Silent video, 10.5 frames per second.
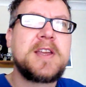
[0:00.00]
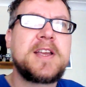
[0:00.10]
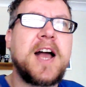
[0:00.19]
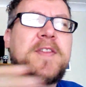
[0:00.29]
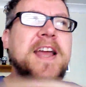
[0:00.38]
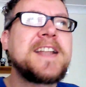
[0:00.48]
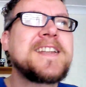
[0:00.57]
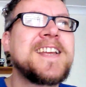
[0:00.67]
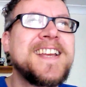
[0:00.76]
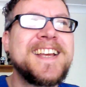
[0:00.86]
And then
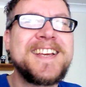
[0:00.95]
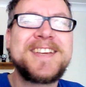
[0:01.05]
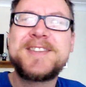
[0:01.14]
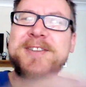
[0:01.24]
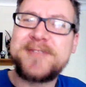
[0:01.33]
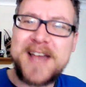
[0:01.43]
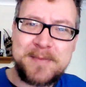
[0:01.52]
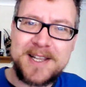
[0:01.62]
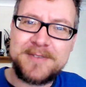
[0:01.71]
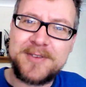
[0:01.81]
the
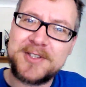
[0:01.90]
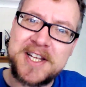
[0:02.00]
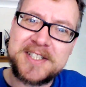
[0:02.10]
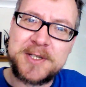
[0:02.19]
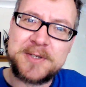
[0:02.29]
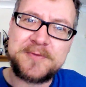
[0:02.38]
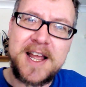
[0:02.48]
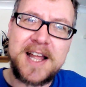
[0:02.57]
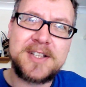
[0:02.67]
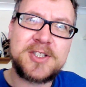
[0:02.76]
family of Argento
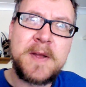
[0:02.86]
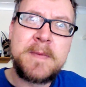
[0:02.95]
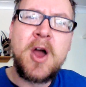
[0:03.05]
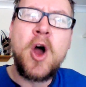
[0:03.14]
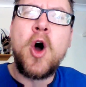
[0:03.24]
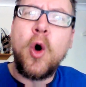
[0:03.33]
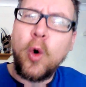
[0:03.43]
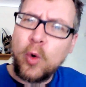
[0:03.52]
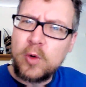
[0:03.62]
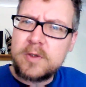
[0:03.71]
fans
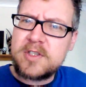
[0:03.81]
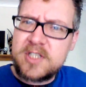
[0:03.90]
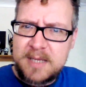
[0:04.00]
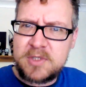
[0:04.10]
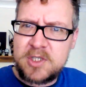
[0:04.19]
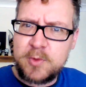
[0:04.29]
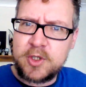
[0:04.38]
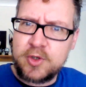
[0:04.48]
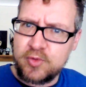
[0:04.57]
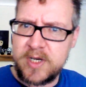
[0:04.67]
all seem to
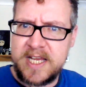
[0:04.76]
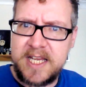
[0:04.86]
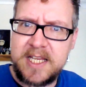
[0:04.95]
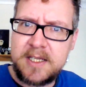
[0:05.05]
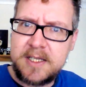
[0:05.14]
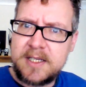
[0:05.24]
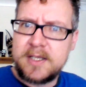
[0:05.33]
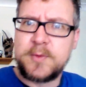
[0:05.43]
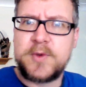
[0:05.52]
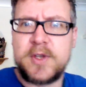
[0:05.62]
agree
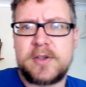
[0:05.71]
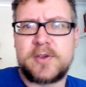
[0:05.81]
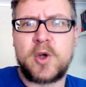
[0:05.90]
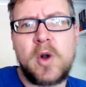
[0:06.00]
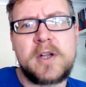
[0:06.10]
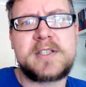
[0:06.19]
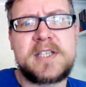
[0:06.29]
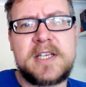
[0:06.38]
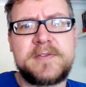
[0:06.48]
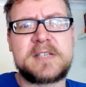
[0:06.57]
that the
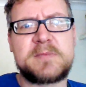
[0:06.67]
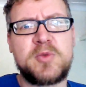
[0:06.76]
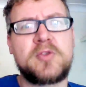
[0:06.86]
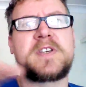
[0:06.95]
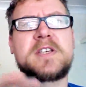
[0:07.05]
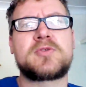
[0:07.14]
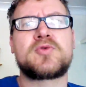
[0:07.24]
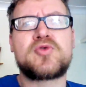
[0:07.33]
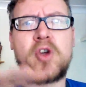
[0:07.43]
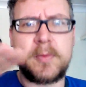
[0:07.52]
quality of his movies
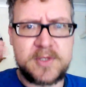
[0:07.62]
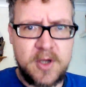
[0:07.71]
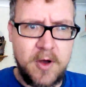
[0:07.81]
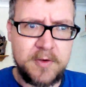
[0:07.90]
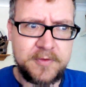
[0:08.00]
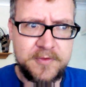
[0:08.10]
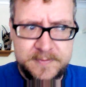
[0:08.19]
dropped off.